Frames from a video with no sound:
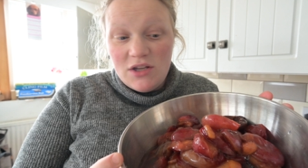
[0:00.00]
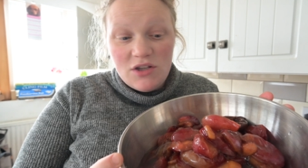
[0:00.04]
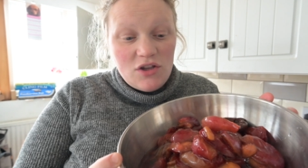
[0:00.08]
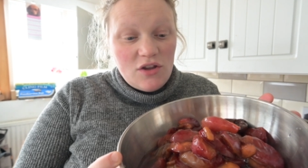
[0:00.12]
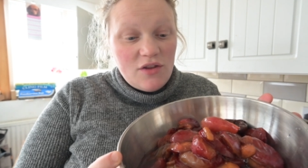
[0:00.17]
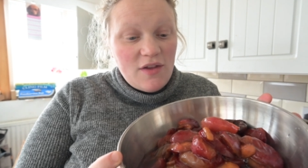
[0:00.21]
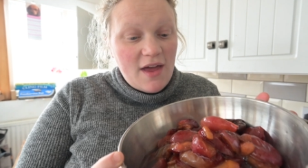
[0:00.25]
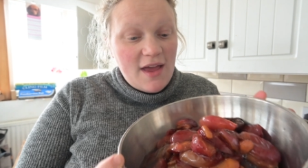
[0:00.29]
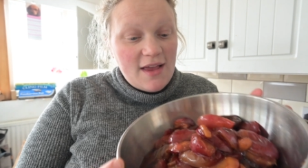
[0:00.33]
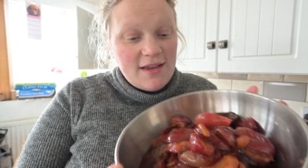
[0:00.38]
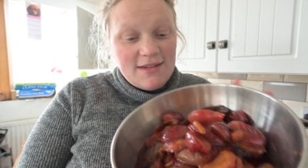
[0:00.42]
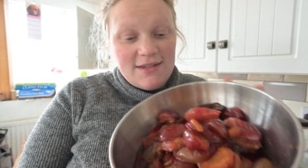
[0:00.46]
So
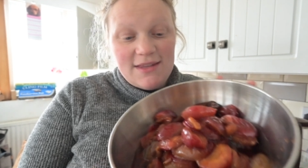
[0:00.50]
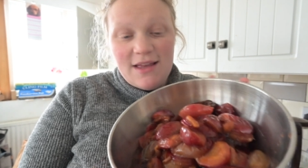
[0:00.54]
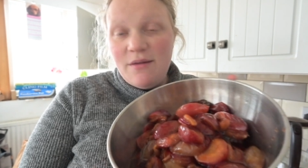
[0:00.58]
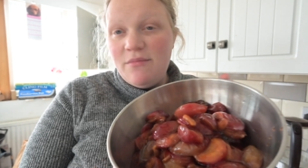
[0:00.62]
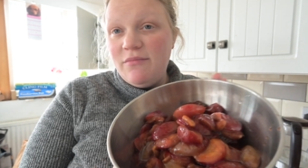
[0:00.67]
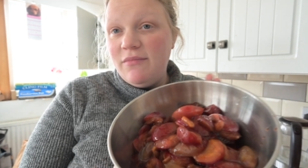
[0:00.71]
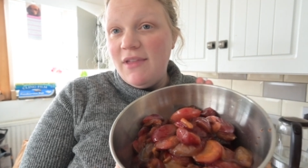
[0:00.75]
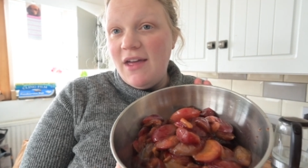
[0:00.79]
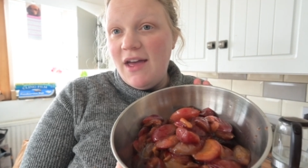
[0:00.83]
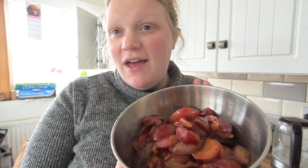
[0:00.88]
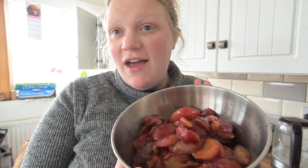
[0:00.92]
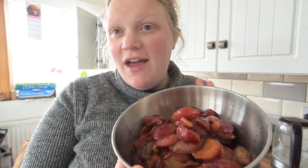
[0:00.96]
that's
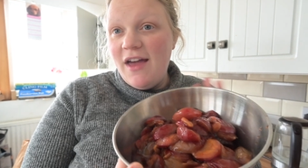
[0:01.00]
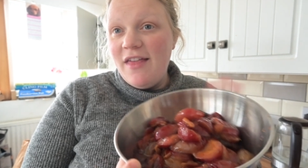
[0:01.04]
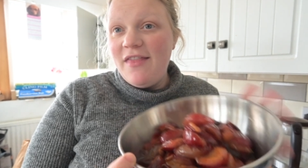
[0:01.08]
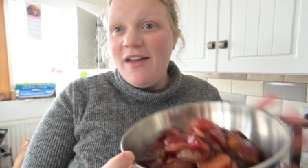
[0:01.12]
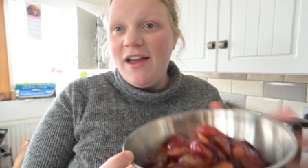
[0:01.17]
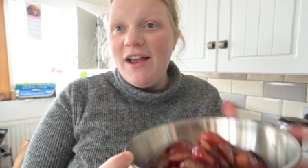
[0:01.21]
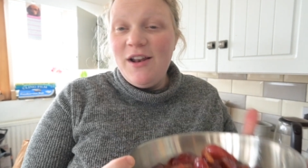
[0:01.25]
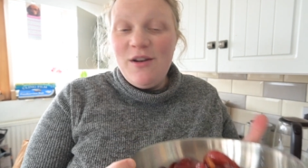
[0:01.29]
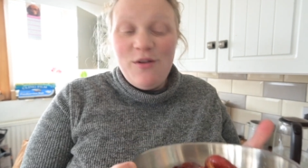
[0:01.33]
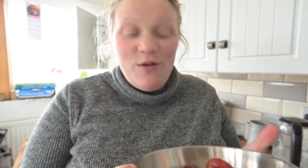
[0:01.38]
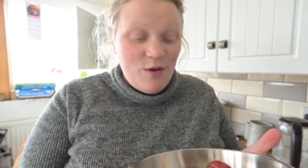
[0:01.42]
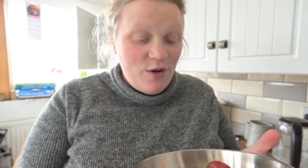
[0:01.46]
them there.
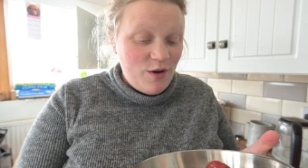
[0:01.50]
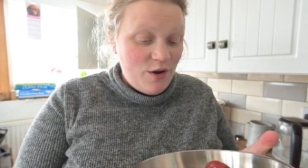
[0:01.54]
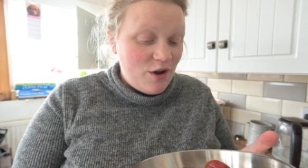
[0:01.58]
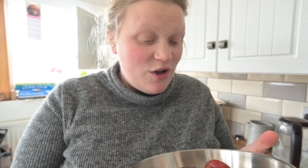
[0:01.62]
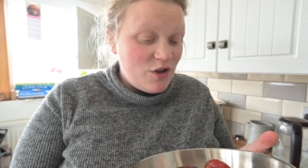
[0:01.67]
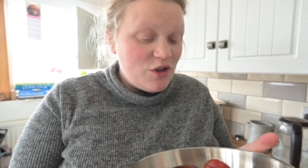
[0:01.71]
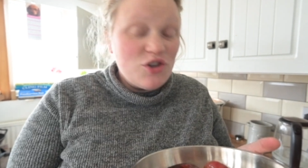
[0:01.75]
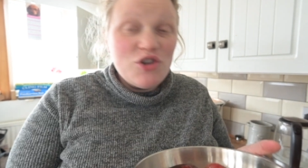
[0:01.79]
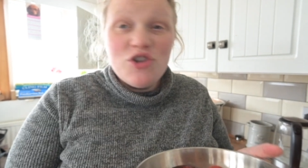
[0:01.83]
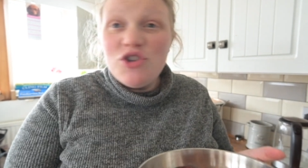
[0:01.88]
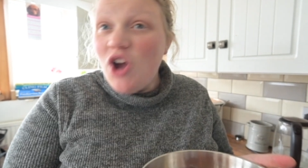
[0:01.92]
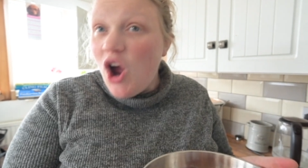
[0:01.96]
They look
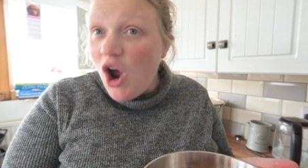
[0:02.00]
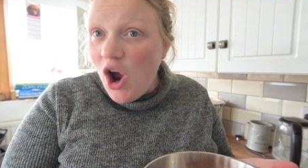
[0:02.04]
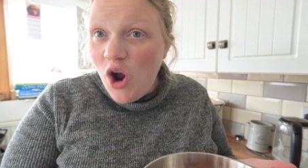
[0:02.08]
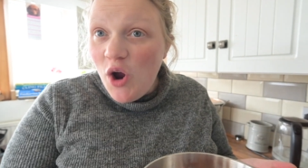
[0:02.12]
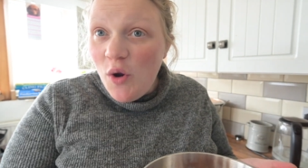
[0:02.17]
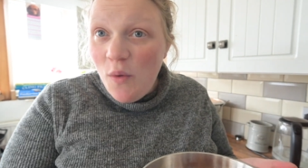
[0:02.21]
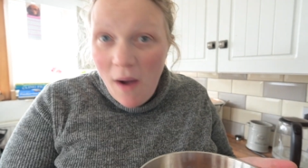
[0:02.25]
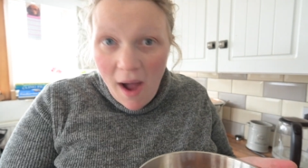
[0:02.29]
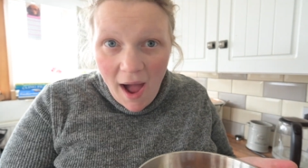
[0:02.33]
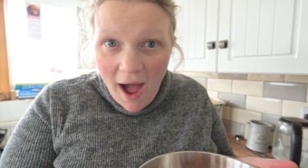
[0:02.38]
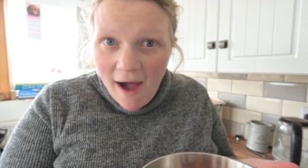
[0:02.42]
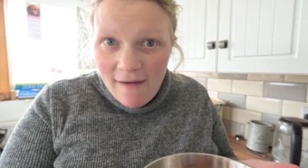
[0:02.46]

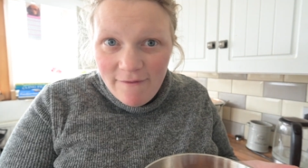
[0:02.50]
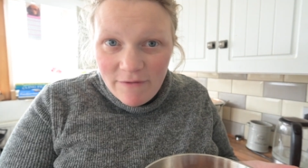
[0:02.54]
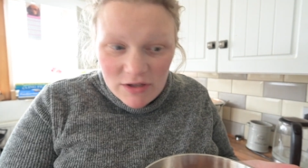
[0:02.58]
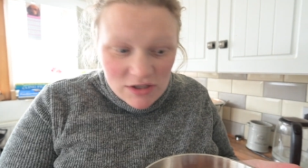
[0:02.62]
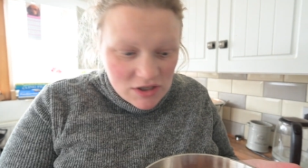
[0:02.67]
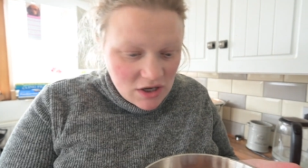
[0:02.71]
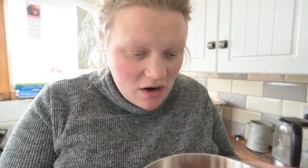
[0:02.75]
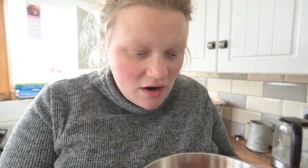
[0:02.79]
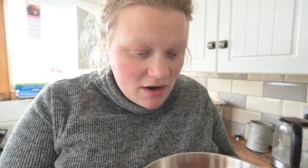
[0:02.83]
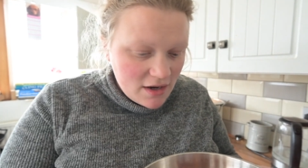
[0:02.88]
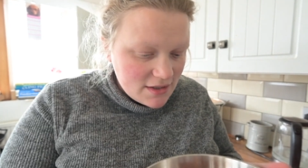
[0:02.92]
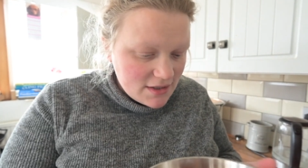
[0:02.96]
so
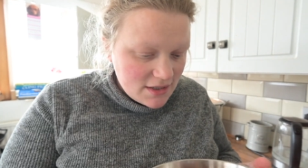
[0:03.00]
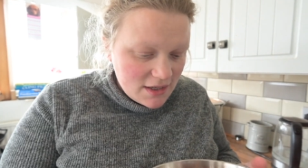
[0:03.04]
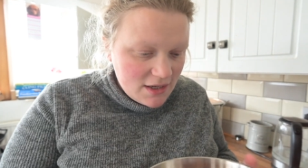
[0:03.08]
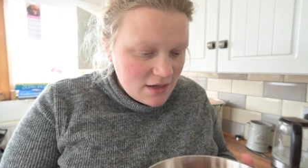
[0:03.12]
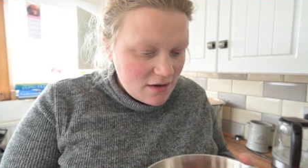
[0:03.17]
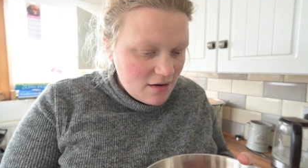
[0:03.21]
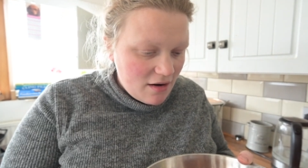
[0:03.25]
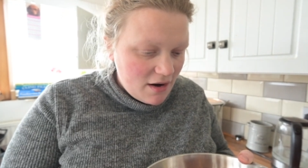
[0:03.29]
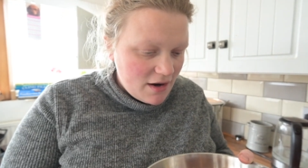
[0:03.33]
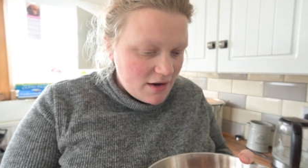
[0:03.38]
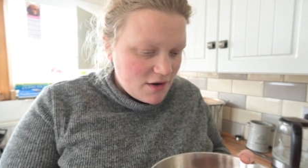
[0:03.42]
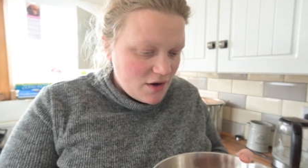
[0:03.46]

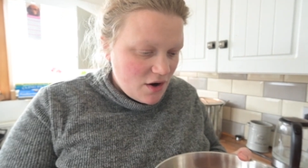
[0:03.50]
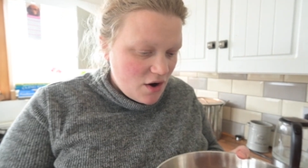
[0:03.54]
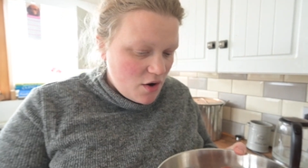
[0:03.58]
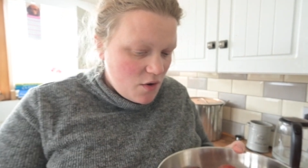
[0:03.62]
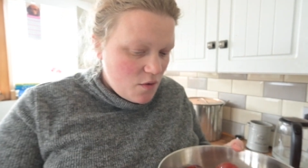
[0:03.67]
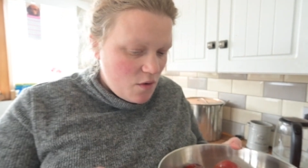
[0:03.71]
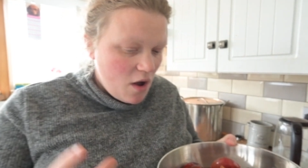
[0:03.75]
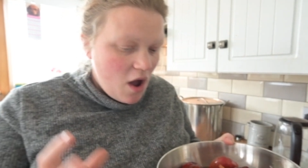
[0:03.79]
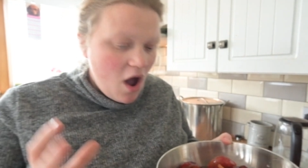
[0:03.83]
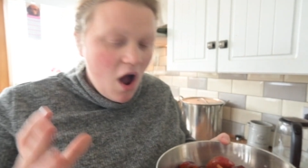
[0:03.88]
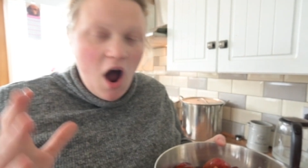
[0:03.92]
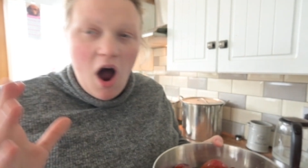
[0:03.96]
advertising, I know.